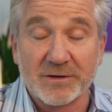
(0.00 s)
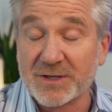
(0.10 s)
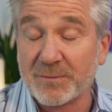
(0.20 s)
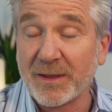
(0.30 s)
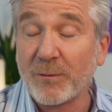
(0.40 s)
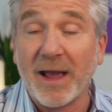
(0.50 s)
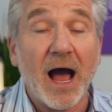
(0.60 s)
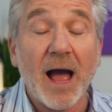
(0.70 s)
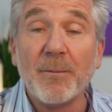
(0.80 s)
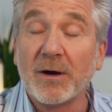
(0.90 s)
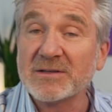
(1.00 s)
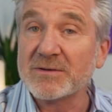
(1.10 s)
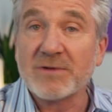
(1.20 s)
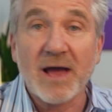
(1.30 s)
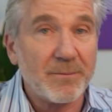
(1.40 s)
By the way, I'm also
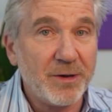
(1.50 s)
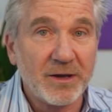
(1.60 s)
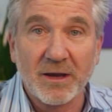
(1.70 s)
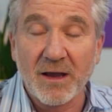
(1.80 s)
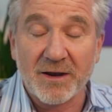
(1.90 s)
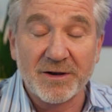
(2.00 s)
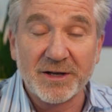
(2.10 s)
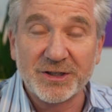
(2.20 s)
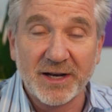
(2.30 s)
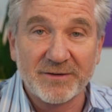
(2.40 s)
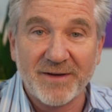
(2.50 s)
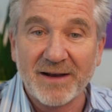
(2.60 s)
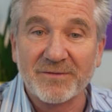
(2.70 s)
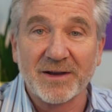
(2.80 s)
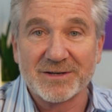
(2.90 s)
not picking on initiating
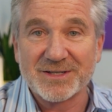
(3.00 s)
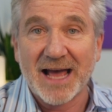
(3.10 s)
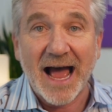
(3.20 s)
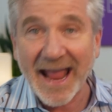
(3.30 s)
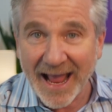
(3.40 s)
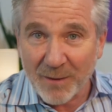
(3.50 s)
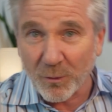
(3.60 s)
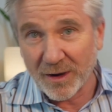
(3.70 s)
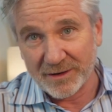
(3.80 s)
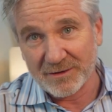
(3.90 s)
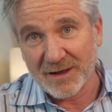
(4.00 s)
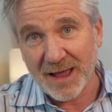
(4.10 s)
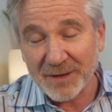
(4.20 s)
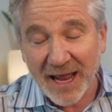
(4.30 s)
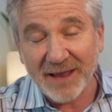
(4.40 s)
fact finders. I am one.
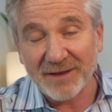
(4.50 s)
I'm an 8 in